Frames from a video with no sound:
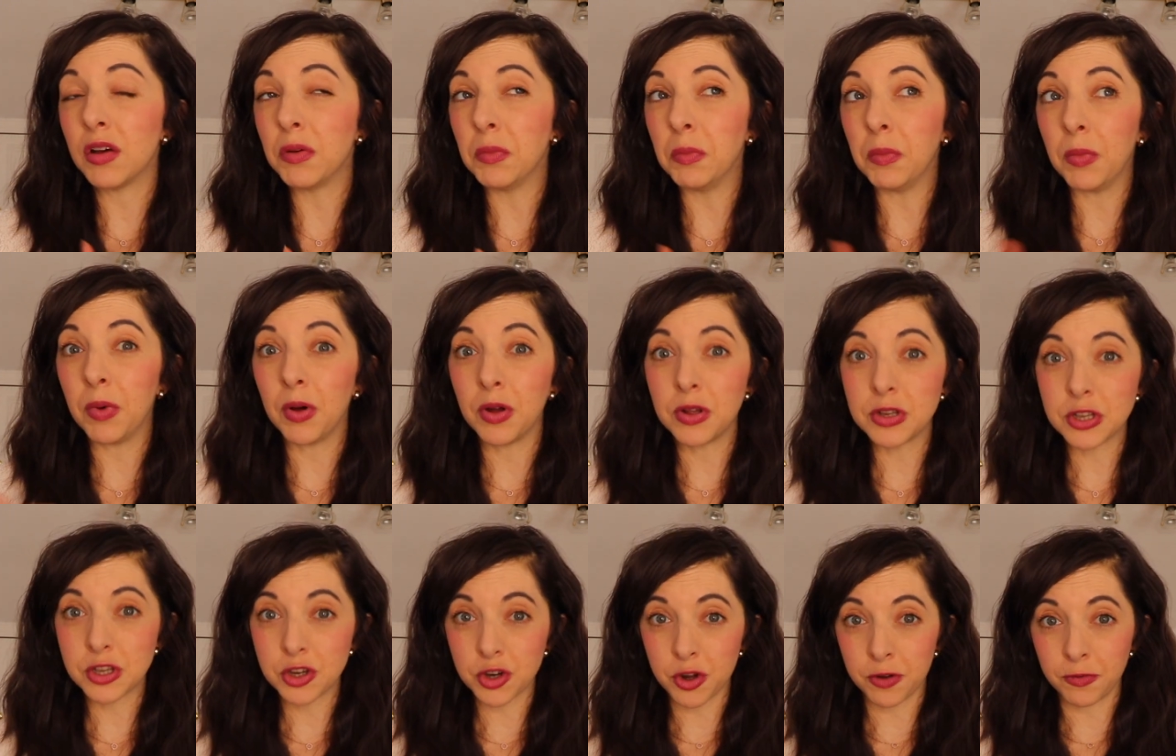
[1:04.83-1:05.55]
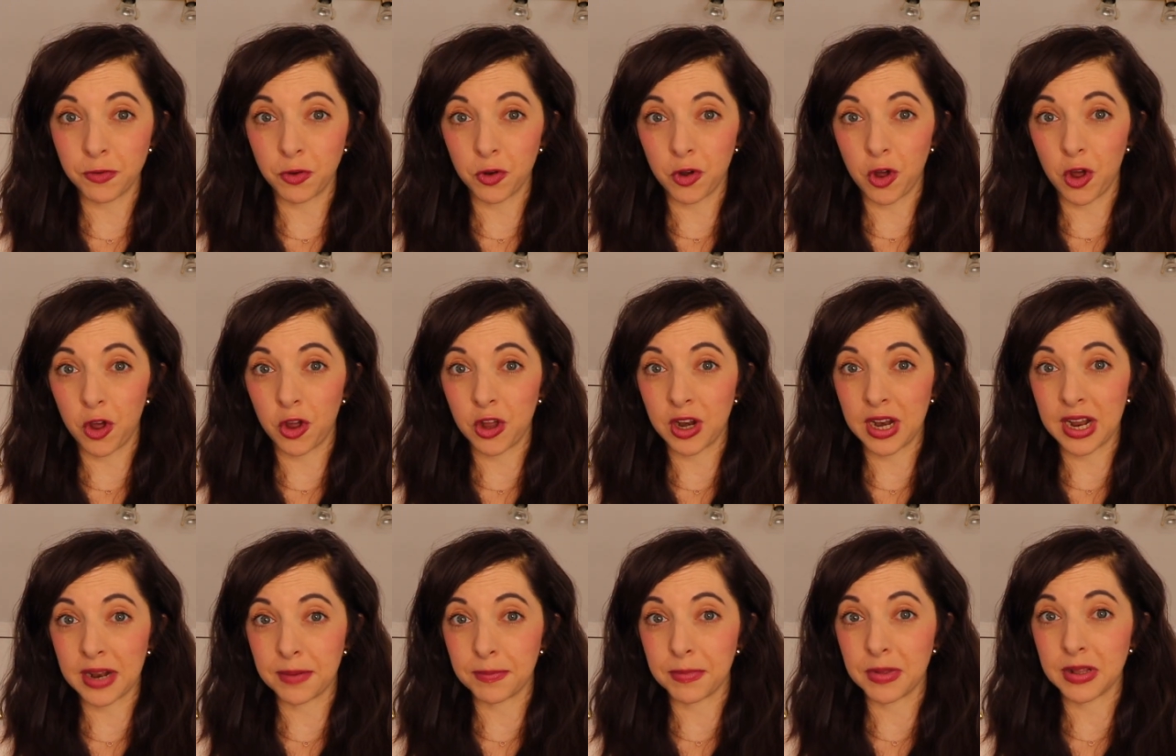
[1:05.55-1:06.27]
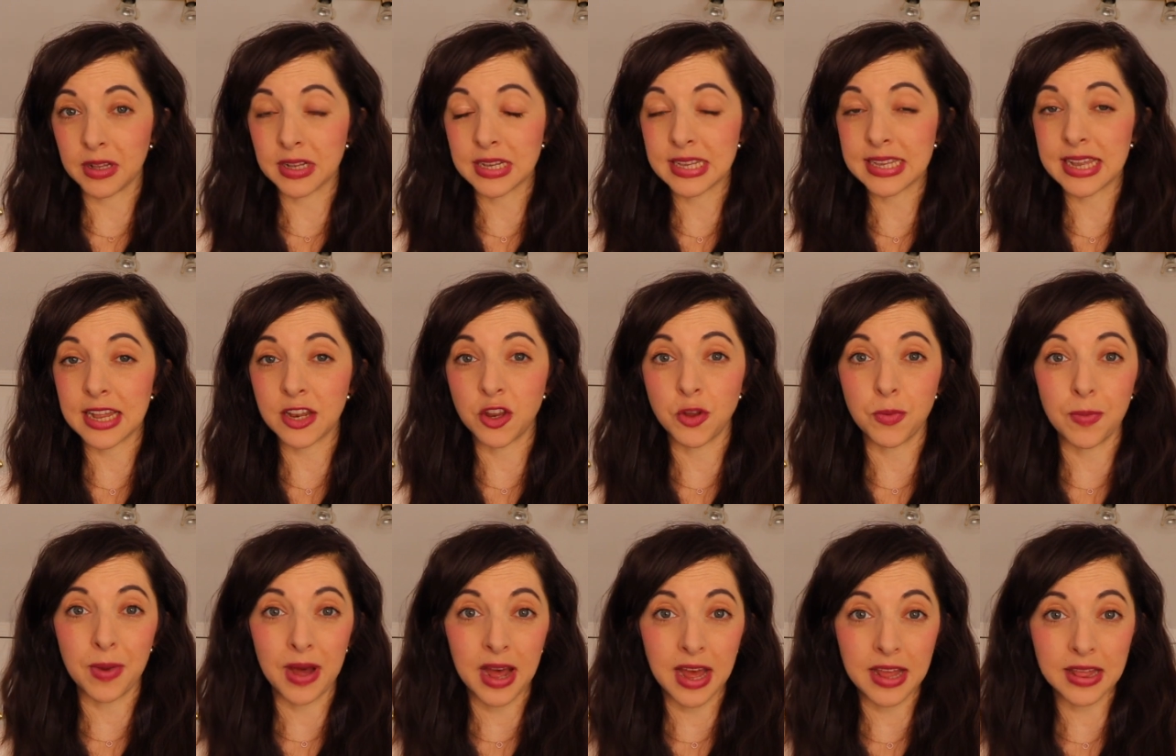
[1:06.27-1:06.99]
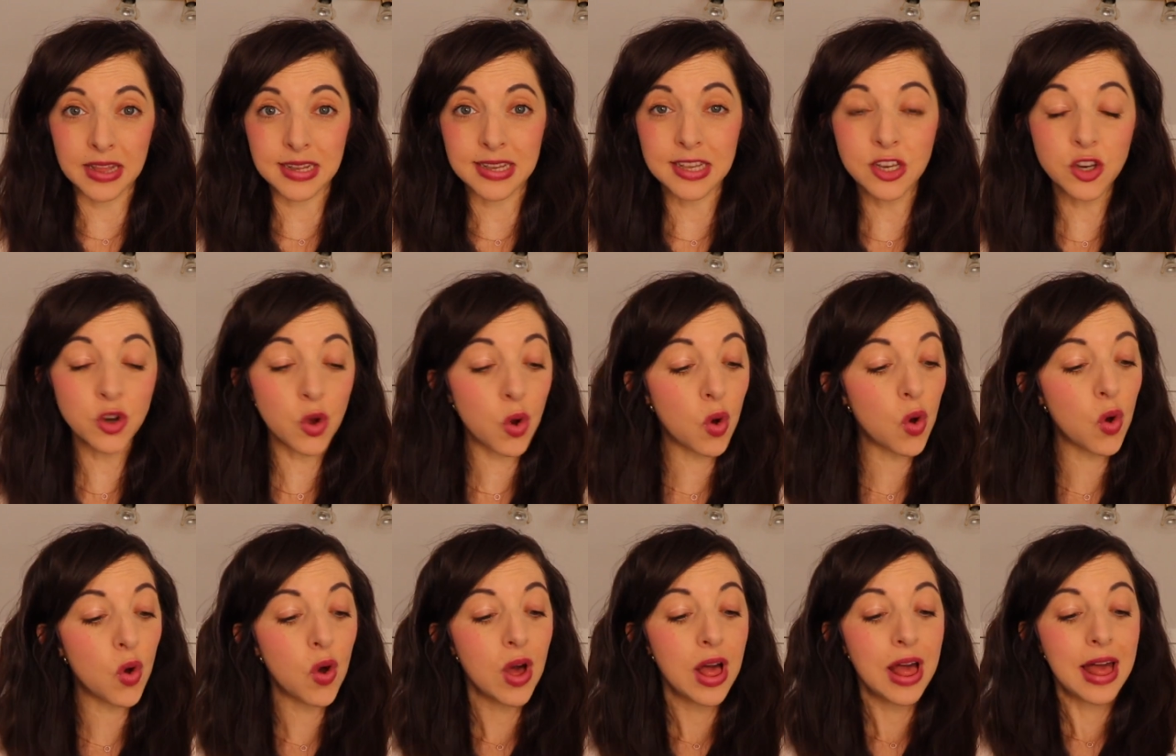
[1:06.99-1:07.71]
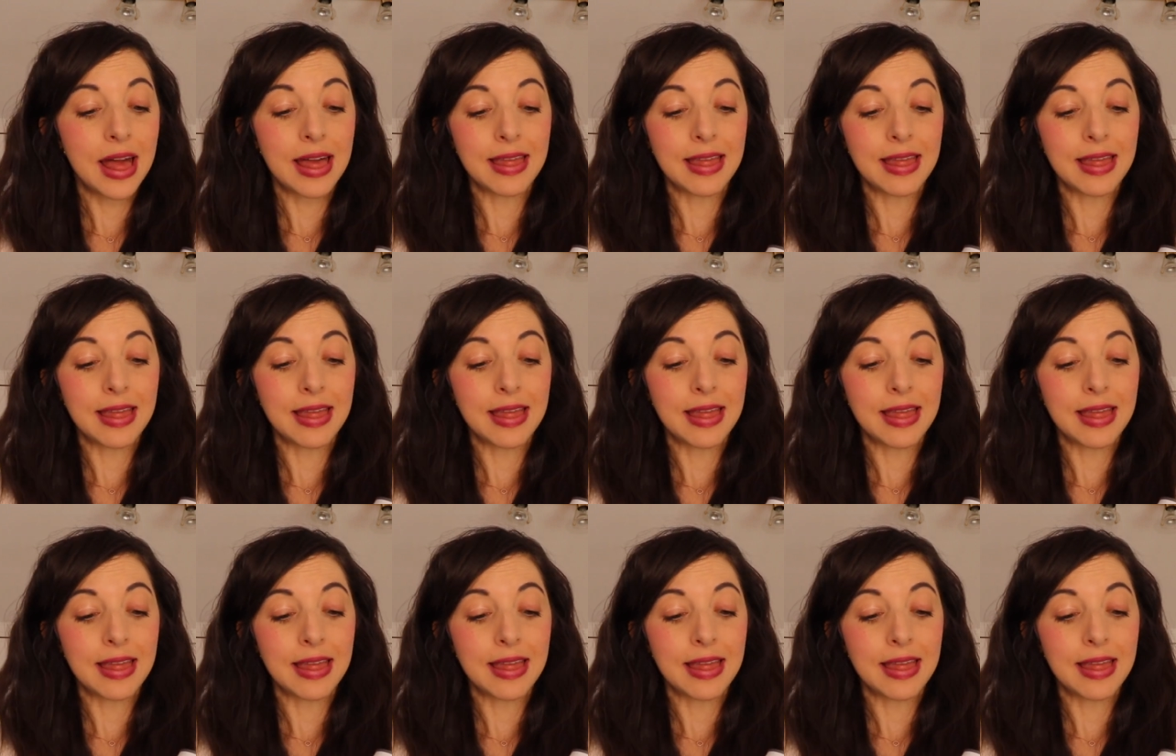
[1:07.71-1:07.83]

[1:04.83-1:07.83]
most of your coconut milks that you buy in the store.